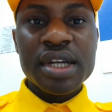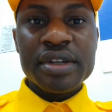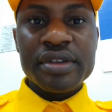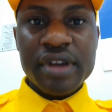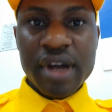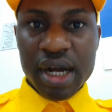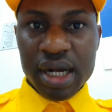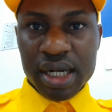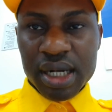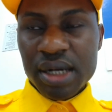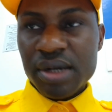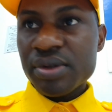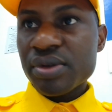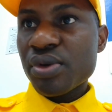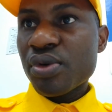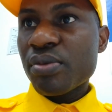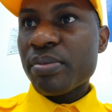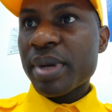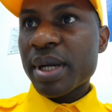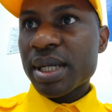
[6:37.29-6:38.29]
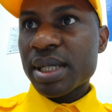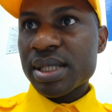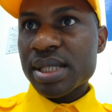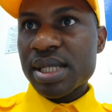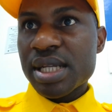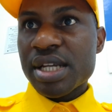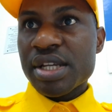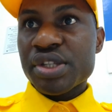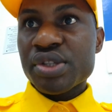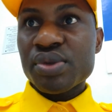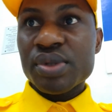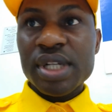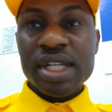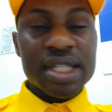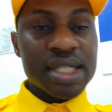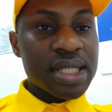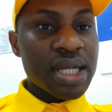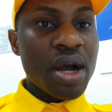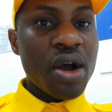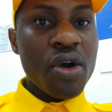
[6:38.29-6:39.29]
account or balance. So that
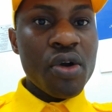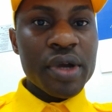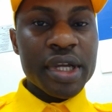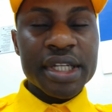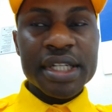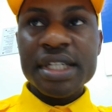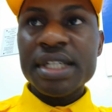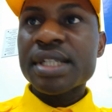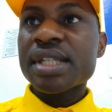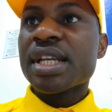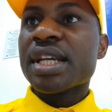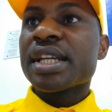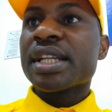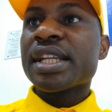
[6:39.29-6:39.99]
is how it is.